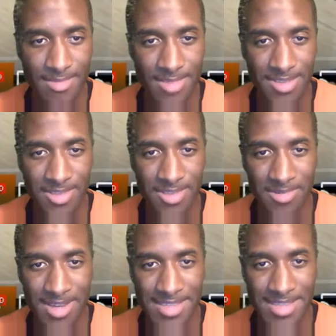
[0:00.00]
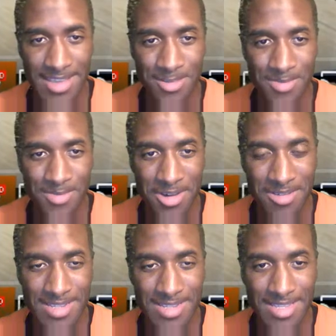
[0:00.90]
So right now the
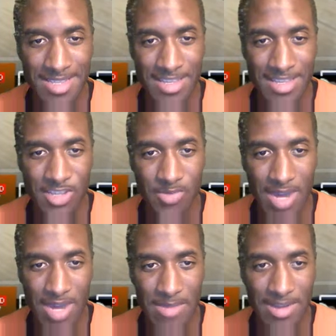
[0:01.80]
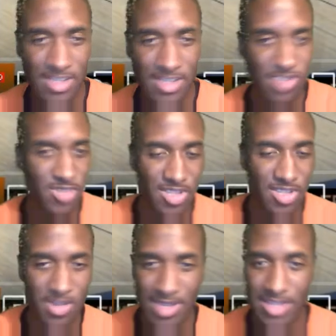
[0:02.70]
ball is in the lead's primary since we're
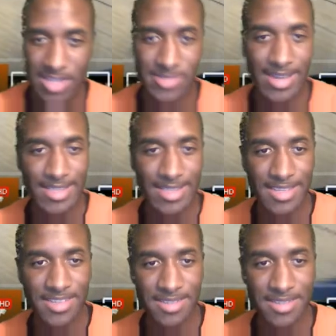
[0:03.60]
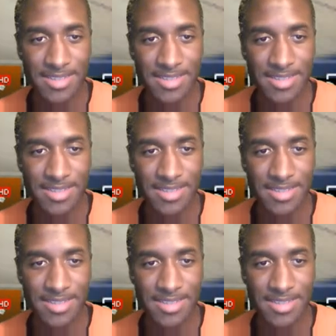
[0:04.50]
still in transition.